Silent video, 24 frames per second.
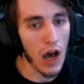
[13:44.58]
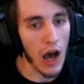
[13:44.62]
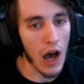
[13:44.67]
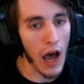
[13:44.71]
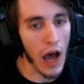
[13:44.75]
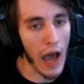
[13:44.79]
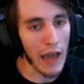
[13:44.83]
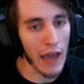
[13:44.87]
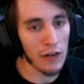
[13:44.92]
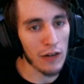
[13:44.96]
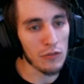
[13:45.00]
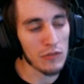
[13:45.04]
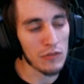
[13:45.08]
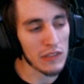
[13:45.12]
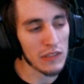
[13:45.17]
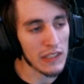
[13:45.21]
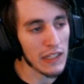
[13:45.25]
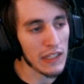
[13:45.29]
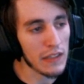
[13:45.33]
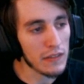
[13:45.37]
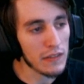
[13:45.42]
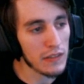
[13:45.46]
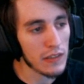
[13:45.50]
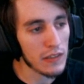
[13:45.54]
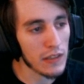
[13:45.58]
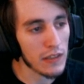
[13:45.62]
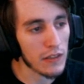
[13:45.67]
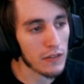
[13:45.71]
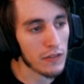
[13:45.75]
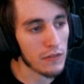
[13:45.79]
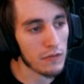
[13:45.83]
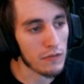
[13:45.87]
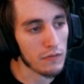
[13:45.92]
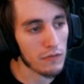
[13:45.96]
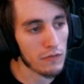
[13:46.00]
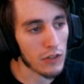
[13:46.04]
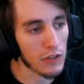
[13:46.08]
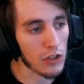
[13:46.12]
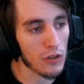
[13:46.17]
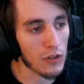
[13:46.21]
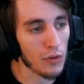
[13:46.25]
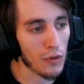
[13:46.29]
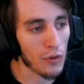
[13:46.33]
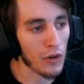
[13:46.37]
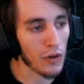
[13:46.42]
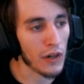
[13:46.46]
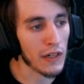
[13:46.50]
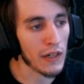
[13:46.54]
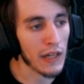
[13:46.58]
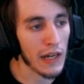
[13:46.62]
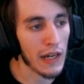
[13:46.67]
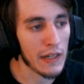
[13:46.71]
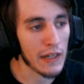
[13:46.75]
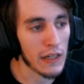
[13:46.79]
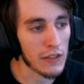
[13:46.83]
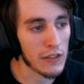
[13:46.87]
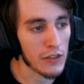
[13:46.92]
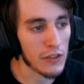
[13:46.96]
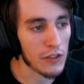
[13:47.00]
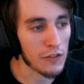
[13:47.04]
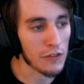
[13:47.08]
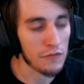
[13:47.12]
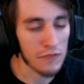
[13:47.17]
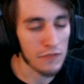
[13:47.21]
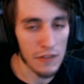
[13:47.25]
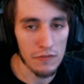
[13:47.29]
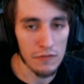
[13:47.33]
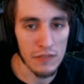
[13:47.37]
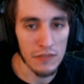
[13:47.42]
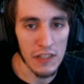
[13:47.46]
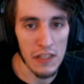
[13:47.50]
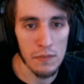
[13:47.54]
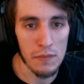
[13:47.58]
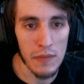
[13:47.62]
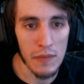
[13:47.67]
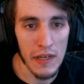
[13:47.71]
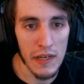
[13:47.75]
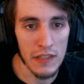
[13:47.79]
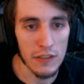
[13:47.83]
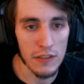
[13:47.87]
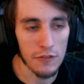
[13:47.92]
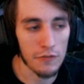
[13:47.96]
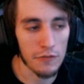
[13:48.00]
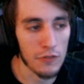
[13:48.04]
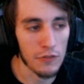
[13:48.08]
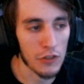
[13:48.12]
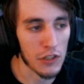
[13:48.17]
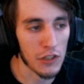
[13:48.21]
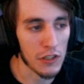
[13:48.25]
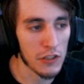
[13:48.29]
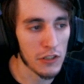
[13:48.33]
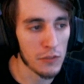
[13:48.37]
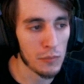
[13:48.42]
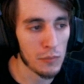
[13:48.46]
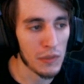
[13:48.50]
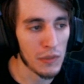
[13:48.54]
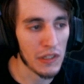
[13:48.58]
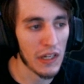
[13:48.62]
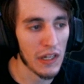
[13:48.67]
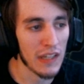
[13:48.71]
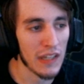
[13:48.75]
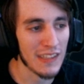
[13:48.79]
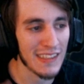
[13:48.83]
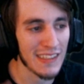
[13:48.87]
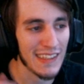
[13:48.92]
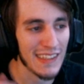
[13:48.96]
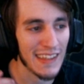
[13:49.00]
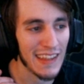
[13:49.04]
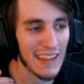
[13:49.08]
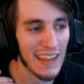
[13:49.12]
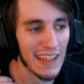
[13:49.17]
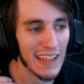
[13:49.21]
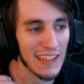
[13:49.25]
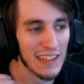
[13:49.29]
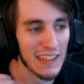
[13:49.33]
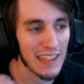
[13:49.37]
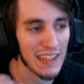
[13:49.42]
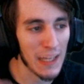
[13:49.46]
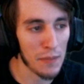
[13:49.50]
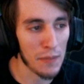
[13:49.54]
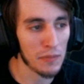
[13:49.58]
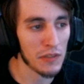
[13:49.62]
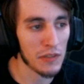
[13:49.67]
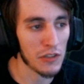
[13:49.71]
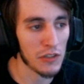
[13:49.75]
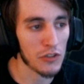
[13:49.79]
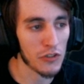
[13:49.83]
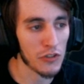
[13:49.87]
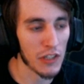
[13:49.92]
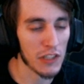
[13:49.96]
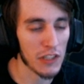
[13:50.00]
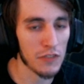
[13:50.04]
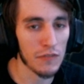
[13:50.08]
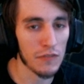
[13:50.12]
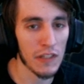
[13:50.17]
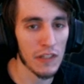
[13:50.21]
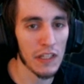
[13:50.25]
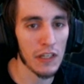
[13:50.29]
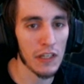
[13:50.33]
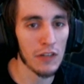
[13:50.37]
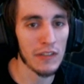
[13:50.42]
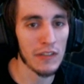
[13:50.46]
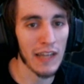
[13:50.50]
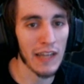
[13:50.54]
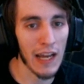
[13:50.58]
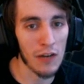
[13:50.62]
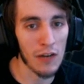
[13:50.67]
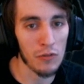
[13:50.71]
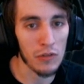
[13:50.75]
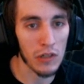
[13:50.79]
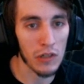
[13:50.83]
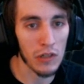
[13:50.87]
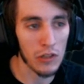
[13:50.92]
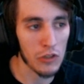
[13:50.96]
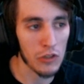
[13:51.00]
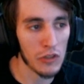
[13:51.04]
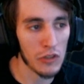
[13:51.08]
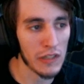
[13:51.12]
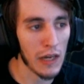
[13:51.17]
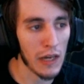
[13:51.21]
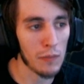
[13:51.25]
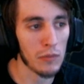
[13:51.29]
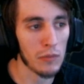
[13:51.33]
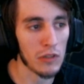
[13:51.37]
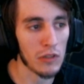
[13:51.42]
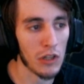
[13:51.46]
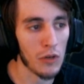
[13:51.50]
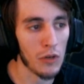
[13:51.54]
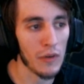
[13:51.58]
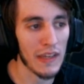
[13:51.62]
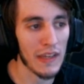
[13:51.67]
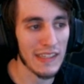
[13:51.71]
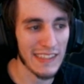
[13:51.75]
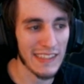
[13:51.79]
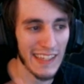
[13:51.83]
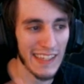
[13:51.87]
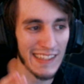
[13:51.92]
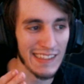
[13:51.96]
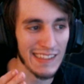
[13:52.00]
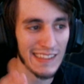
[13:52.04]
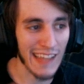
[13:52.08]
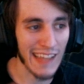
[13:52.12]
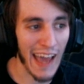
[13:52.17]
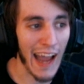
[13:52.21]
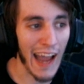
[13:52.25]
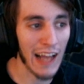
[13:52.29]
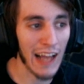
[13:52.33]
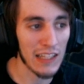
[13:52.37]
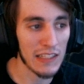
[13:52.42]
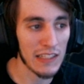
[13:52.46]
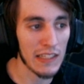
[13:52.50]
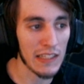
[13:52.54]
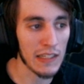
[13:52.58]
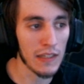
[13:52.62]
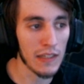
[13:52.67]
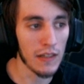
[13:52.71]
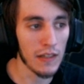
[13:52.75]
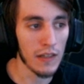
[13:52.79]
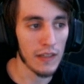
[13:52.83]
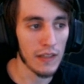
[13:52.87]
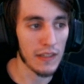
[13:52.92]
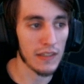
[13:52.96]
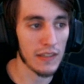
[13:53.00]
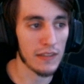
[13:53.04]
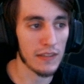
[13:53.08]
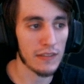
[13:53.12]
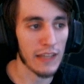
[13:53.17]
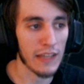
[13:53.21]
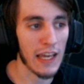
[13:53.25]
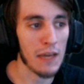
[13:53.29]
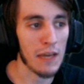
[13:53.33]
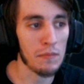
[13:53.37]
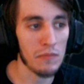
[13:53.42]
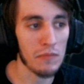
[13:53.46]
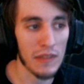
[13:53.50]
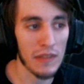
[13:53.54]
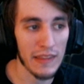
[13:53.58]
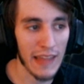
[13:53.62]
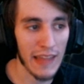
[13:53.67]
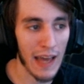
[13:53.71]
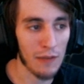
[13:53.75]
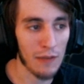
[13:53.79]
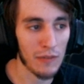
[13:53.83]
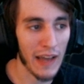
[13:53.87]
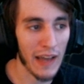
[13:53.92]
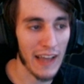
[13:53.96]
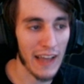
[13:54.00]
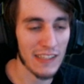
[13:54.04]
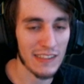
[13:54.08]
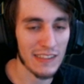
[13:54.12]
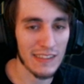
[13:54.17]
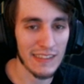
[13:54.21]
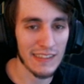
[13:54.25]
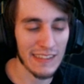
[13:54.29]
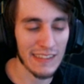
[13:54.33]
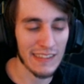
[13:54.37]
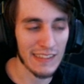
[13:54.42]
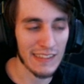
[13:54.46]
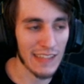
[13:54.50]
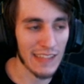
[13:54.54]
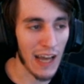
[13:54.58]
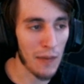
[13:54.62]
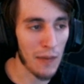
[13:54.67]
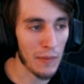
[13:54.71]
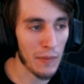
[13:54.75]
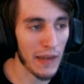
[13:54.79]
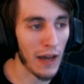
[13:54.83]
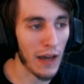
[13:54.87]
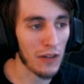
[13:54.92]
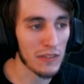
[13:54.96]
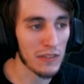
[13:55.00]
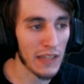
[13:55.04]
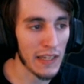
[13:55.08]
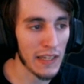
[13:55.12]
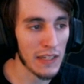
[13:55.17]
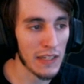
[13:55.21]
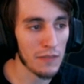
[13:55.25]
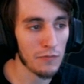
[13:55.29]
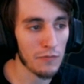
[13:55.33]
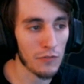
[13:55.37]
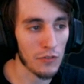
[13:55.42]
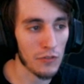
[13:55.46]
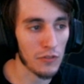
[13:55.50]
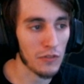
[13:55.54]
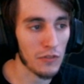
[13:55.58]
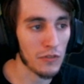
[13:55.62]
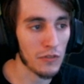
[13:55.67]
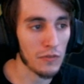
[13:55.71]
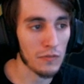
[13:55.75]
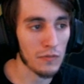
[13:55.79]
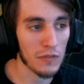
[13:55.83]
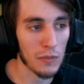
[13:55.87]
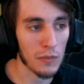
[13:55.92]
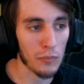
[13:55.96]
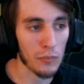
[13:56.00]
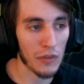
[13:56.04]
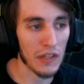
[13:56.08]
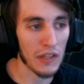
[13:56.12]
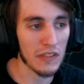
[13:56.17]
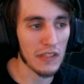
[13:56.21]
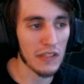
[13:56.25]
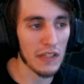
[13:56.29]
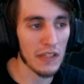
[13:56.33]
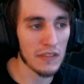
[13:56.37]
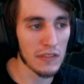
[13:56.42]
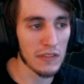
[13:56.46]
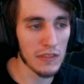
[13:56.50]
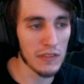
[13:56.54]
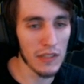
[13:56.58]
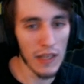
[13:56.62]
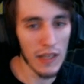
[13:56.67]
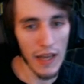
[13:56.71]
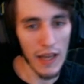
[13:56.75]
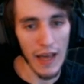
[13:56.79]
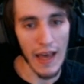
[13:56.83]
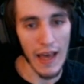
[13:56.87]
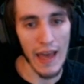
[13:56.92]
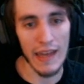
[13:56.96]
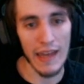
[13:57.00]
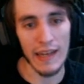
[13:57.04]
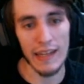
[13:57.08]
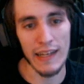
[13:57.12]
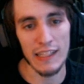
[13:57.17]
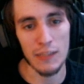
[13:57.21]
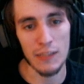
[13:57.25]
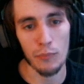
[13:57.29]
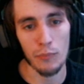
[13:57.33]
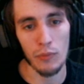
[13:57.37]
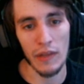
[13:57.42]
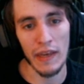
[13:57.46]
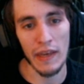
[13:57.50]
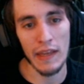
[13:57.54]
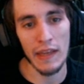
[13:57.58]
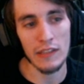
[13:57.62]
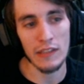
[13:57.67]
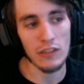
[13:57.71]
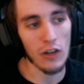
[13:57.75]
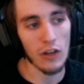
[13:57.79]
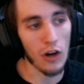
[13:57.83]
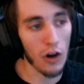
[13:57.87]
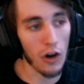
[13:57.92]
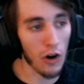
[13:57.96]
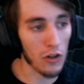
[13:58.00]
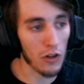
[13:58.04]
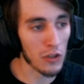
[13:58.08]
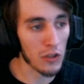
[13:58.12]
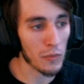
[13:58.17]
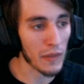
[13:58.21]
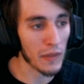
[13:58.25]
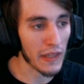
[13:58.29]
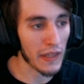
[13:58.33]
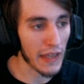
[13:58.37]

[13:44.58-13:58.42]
I don't need to record another 15 minutes of footage, because the tips and tricks video that I will include down below is exactly the same. That has not been outdated for the preseason, and it explains all the